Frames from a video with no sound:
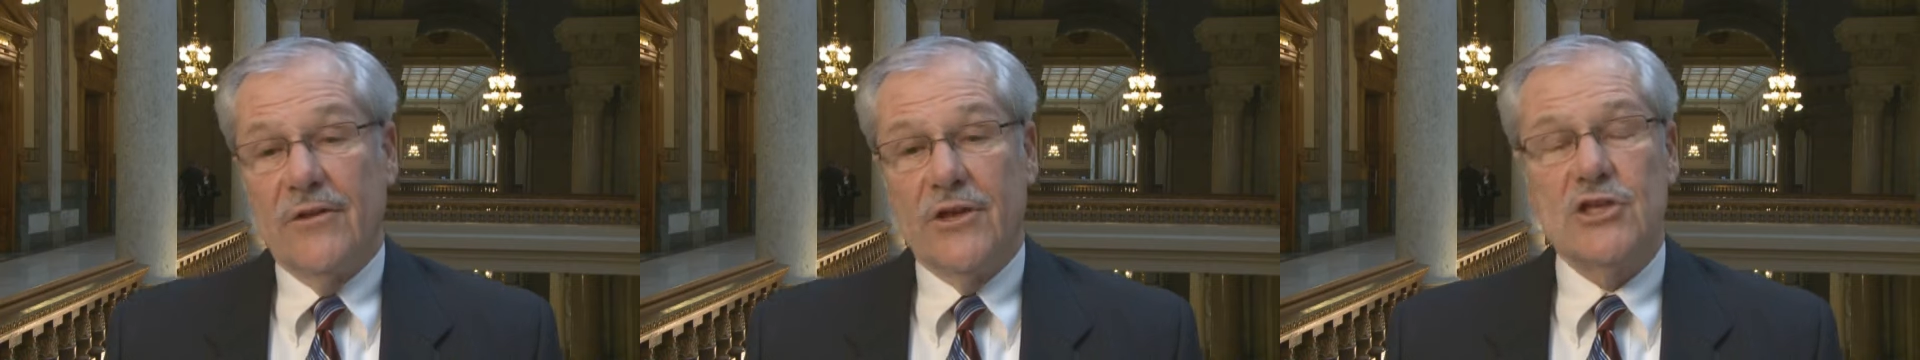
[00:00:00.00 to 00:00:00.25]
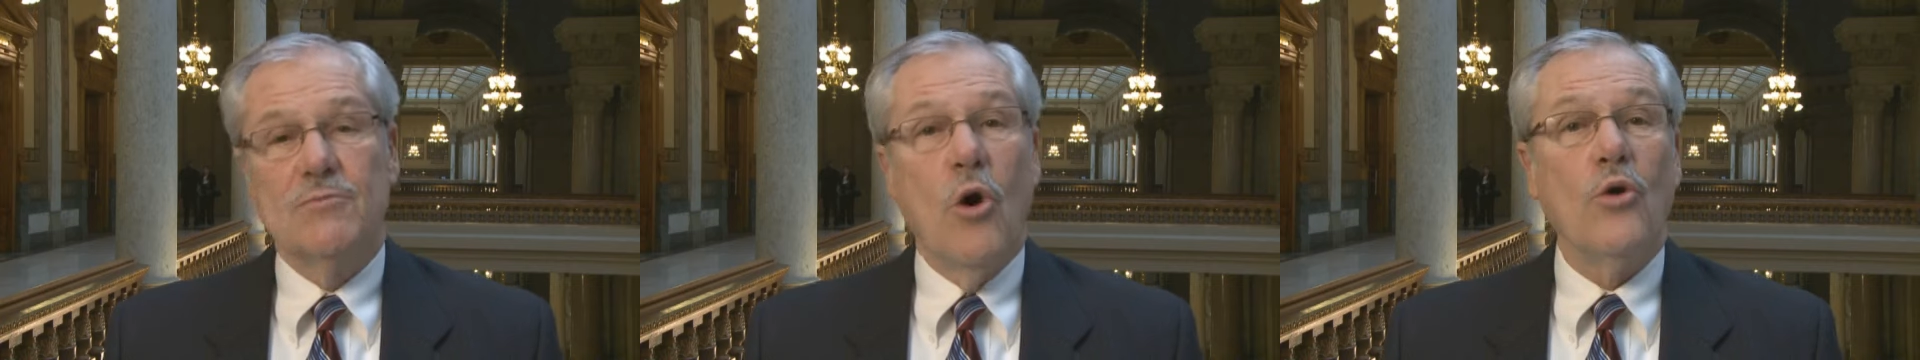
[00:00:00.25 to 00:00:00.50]
The
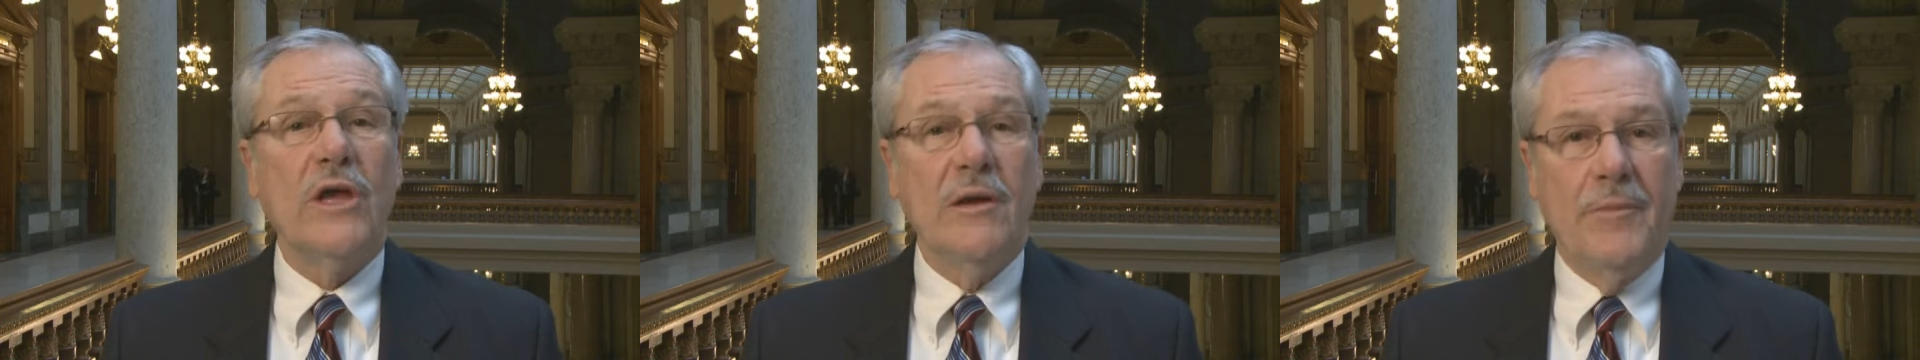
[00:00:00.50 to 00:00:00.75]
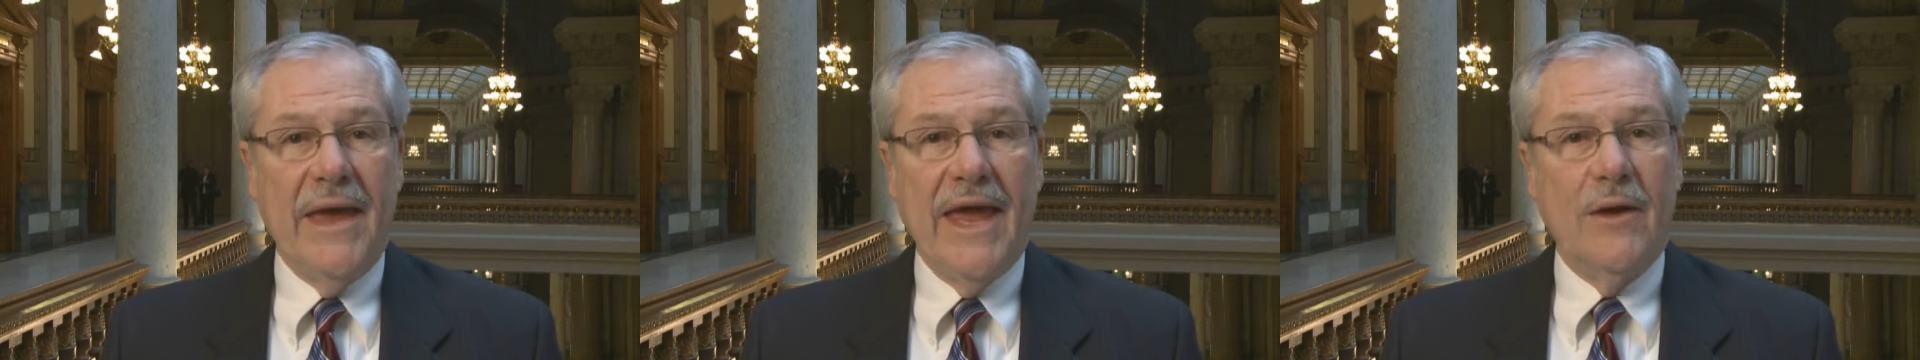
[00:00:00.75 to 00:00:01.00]

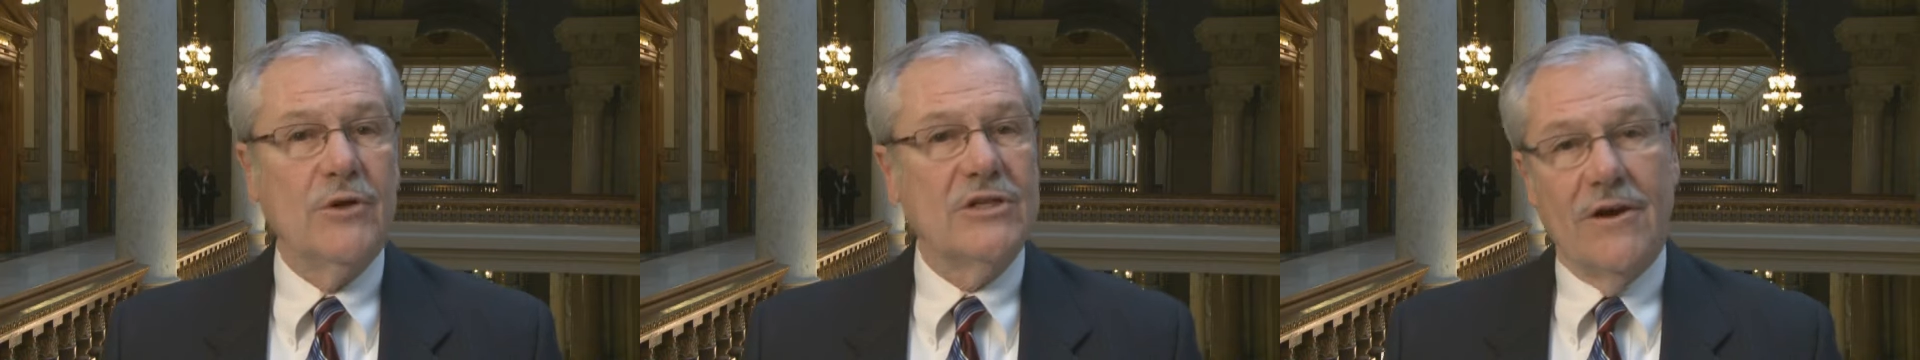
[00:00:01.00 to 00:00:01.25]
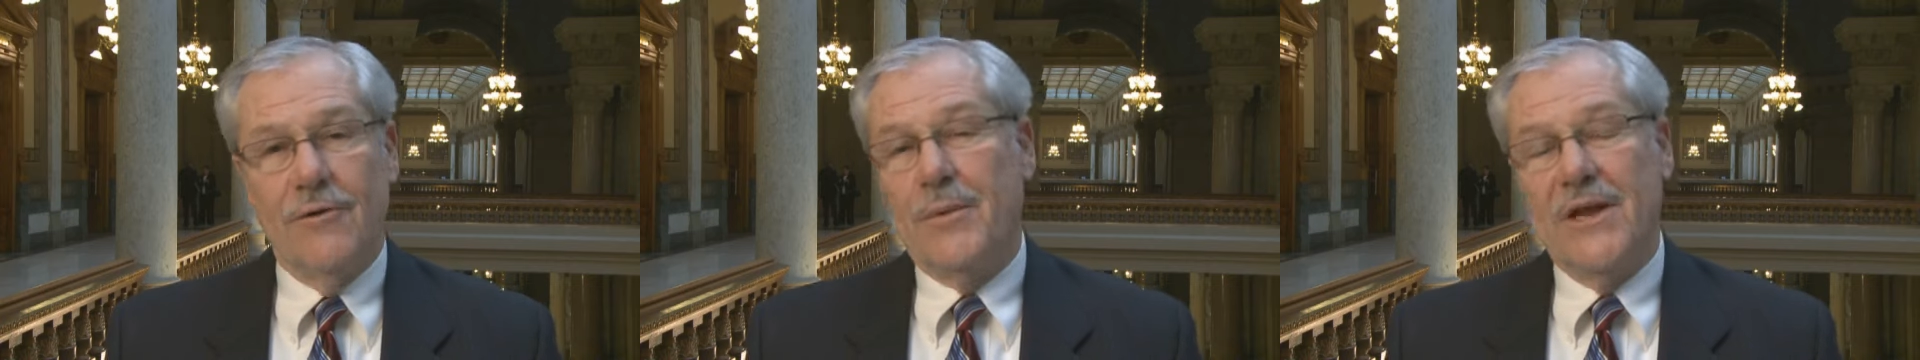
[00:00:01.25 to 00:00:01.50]
smoking ban,
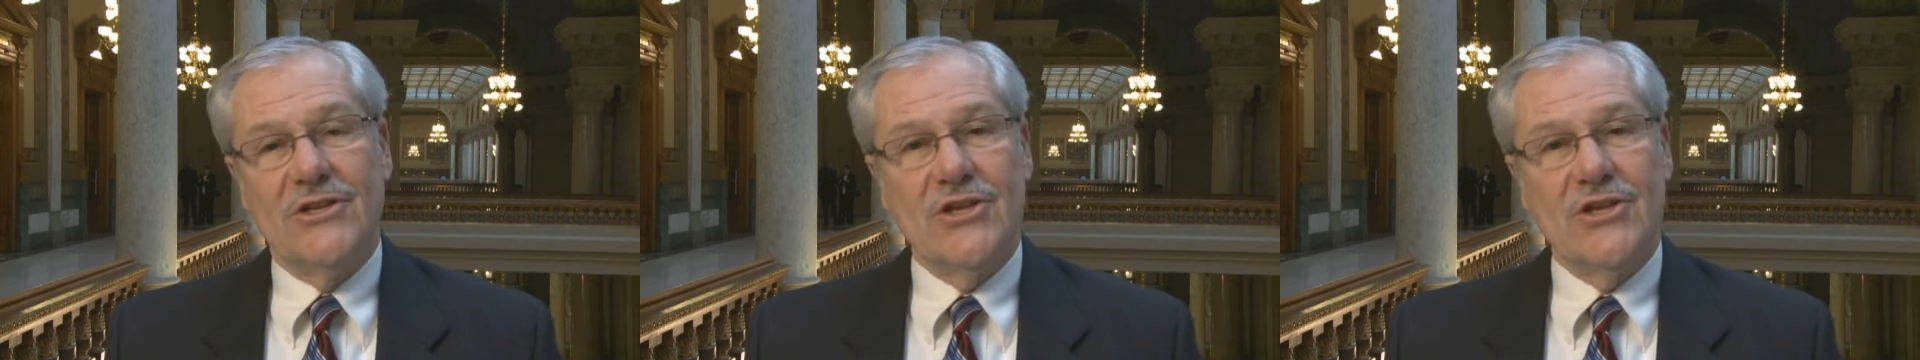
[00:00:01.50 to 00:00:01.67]
which everybody's